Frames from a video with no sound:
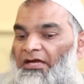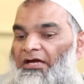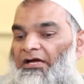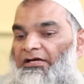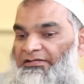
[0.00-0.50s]

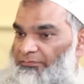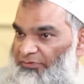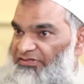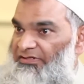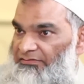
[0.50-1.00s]

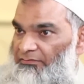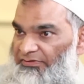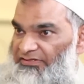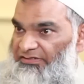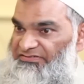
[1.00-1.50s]

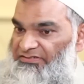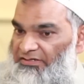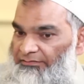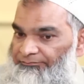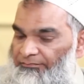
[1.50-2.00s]
within
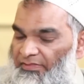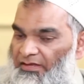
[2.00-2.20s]
Islam.